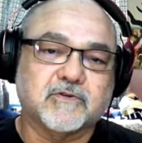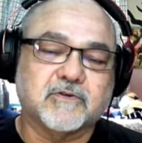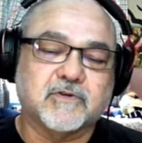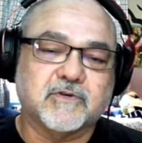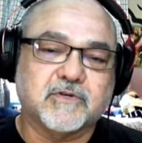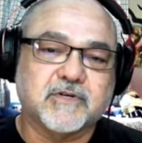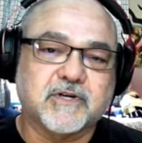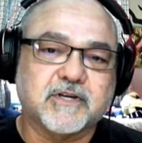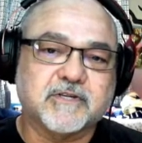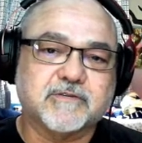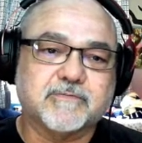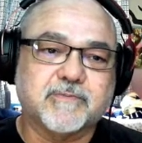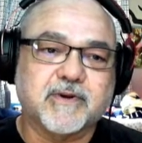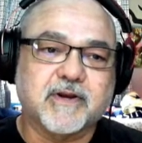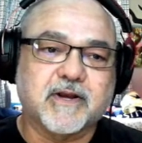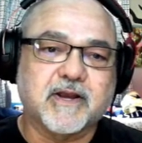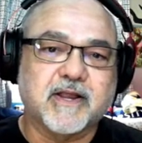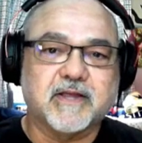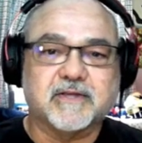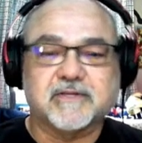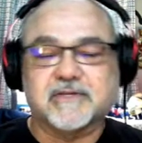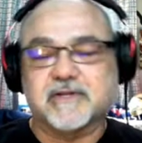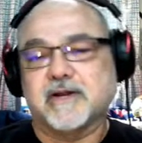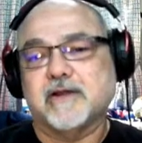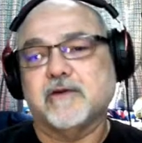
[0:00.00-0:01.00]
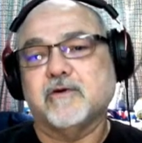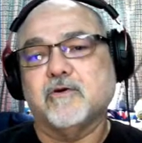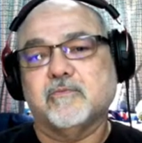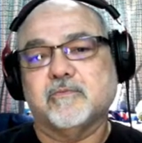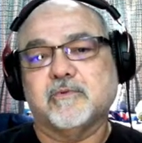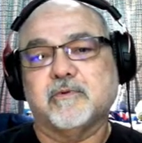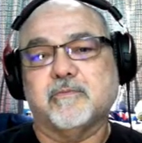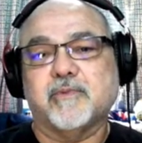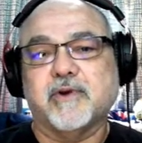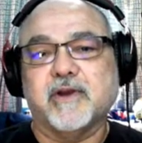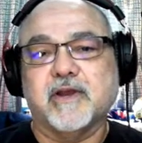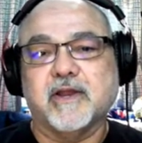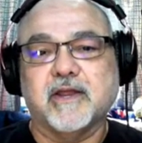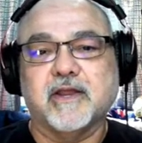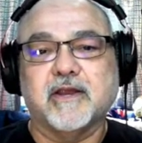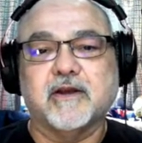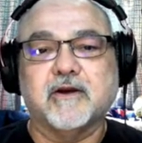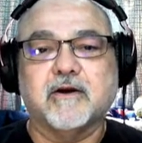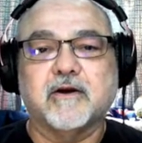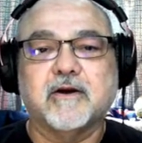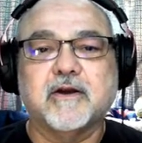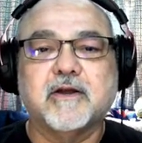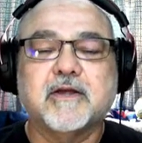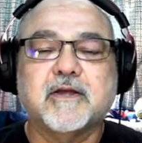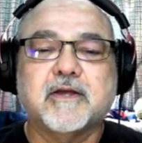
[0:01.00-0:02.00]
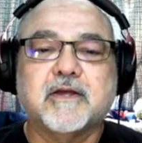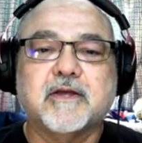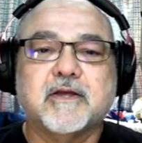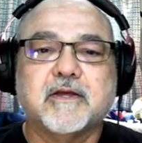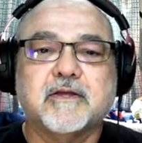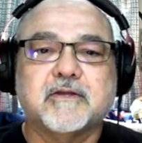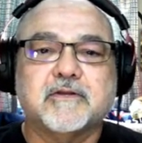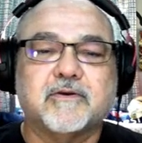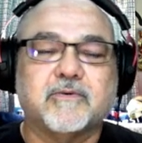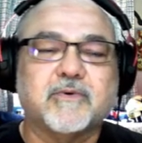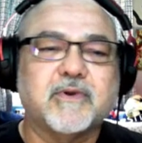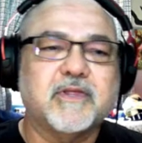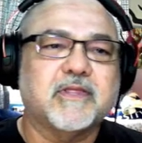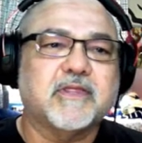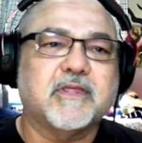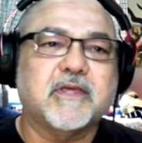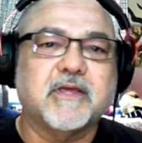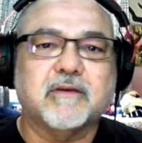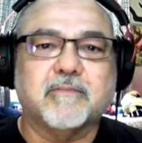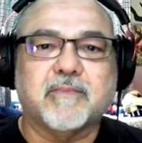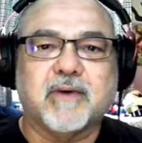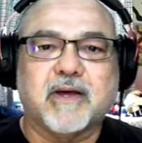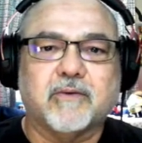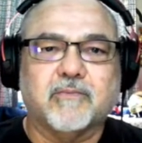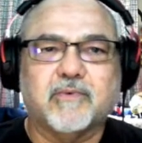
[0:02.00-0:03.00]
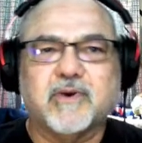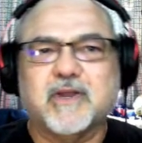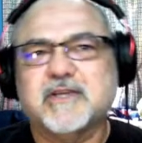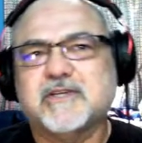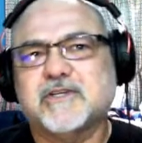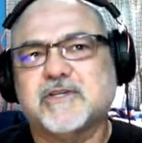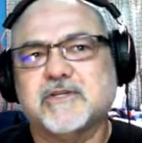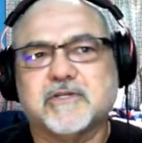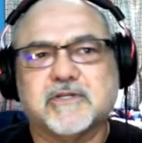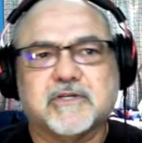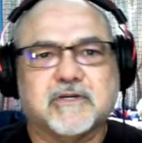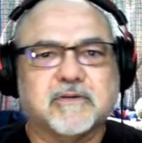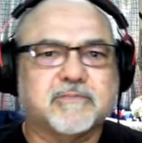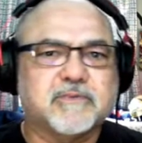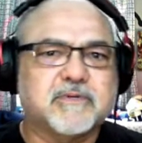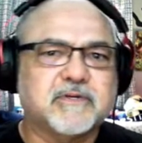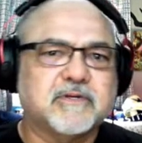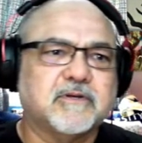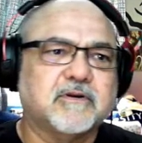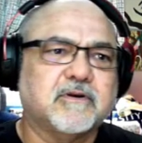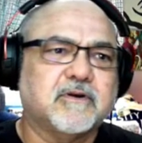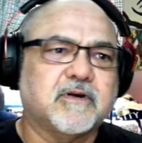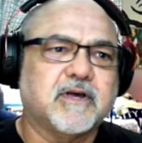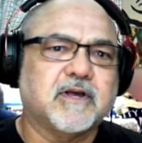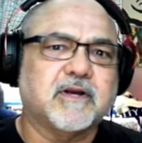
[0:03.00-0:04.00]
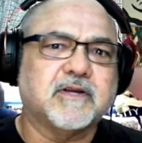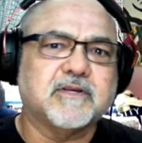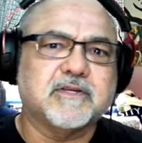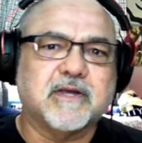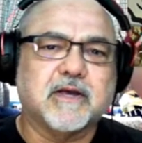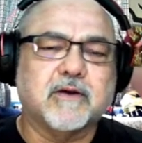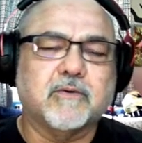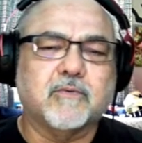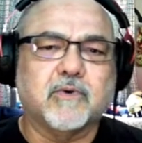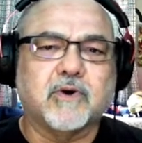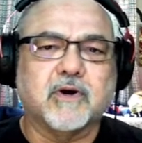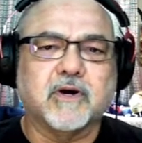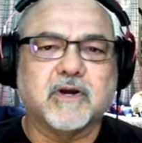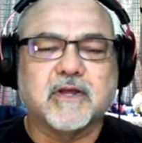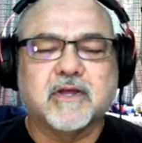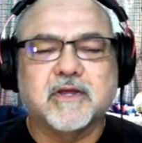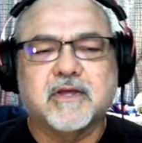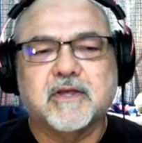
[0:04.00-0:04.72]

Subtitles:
adjustment class that I hope to bring here to really think about relationships. You know, how does that work?